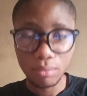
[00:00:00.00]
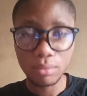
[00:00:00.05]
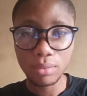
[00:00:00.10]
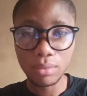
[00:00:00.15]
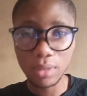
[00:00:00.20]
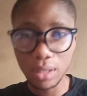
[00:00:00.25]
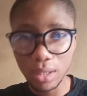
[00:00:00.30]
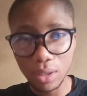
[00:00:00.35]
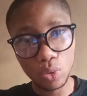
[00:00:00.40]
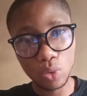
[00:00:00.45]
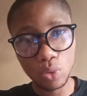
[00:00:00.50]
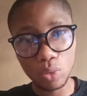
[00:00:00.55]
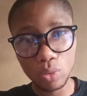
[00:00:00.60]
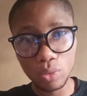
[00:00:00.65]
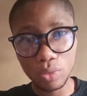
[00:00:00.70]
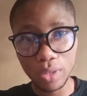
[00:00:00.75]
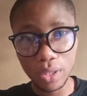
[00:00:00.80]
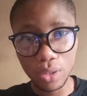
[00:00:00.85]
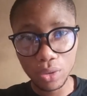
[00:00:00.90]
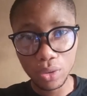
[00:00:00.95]
You know
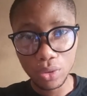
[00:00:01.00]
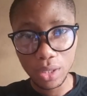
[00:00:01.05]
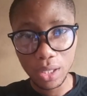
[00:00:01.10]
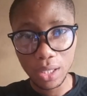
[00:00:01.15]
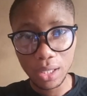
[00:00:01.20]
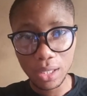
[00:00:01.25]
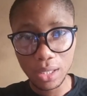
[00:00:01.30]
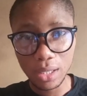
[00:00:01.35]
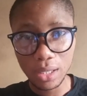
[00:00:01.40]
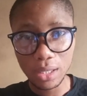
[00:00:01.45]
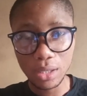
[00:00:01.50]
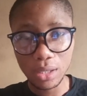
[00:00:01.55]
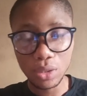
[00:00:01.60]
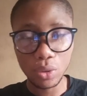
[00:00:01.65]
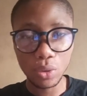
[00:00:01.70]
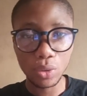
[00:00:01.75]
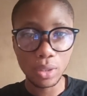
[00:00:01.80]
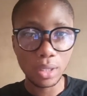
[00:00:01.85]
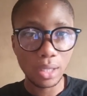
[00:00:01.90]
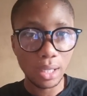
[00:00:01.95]
groundnut cake is
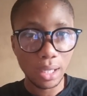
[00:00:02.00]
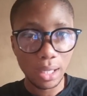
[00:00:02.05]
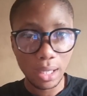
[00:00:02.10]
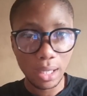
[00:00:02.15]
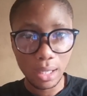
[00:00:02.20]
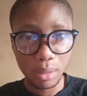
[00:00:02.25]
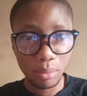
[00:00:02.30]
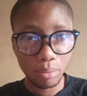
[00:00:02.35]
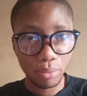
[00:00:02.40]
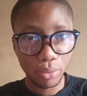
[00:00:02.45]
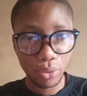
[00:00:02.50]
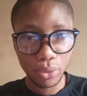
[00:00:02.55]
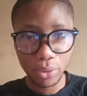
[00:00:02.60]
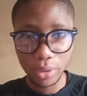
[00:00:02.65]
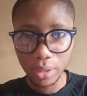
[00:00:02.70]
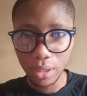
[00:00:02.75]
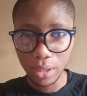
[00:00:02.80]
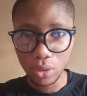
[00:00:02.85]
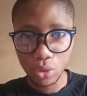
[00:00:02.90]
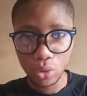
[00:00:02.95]
under
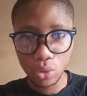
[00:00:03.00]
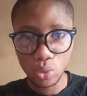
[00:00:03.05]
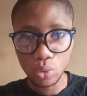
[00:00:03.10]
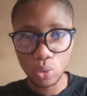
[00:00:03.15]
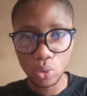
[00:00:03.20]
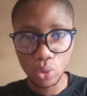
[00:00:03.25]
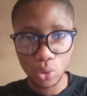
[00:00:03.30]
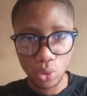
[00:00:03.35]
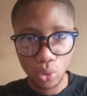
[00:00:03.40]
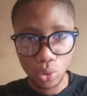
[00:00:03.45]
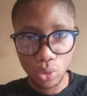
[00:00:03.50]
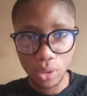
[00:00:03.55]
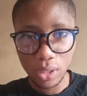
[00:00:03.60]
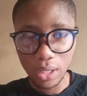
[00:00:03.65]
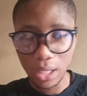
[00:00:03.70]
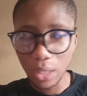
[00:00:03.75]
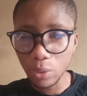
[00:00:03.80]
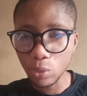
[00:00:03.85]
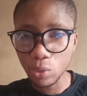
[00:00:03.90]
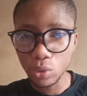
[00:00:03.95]
protein too. We also need
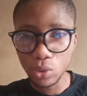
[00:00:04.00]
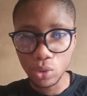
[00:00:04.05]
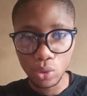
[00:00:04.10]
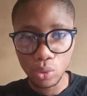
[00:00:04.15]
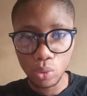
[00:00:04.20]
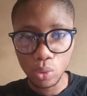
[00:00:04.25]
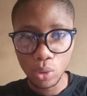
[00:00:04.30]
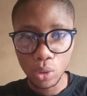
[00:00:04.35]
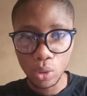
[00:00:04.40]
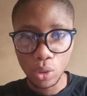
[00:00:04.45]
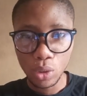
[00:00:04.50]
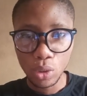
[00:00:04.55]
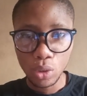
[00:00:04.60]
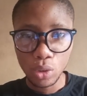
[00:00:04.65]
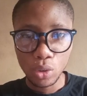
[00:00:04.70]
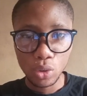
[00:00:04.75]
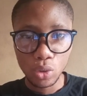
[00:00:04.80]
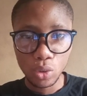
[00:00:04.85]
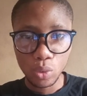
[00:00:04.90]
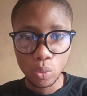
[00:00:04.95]
that one too.
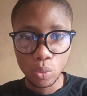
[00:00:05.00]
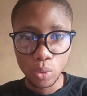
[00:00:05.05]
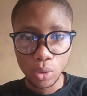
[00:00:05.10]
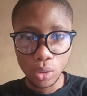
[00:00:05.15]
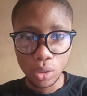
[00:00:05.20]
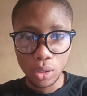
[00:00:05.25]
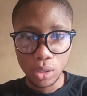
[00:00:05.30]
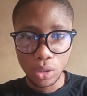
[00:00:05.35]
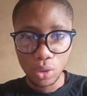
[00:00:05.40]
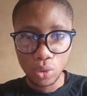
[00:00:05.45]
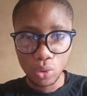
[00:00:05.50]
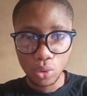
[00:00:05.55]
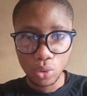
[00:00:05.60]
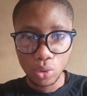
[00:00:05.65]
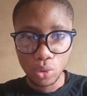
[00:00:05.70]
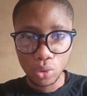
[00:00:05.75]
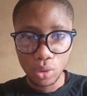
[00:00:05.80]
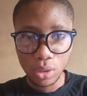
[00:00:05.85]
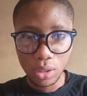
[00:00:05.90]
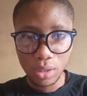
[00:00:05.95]
So you also
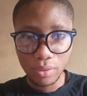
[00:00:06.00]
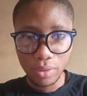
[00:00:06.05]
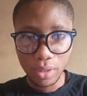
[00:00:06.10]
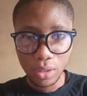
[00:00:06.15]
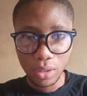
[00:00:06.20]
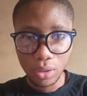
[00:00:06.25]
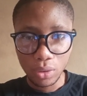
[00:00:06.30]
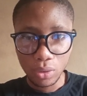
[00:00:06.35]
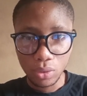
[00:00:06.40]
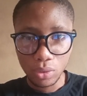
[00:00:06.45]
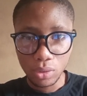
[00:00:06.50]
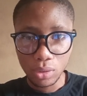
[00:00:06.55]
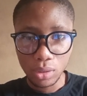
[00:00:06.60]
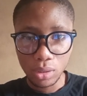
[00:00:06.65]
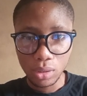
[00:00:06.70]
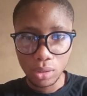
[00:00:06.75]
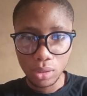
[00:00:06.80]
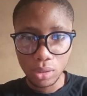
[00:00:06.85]
need groundnut